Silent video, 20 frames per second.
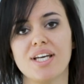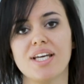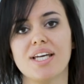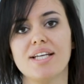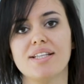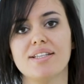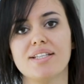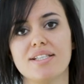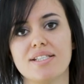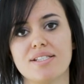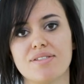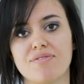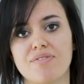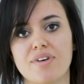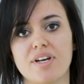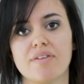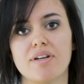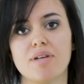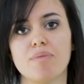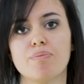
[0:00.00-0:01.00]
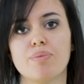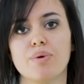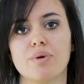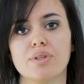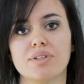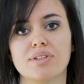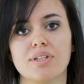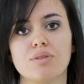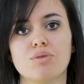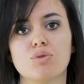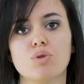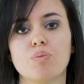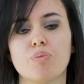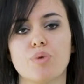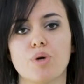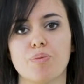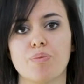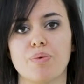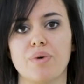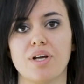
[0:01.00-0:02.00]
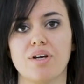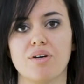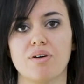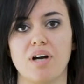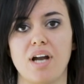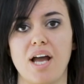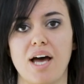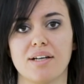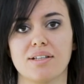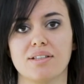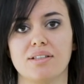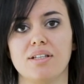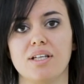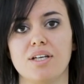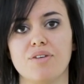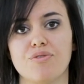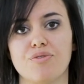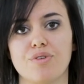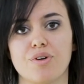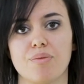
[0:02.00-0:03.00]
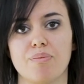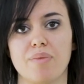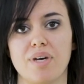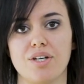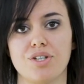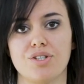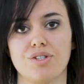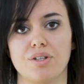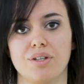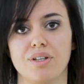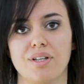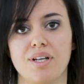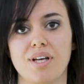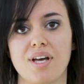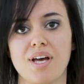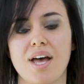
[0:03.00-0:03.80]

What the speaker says: it is very important to properly collect information,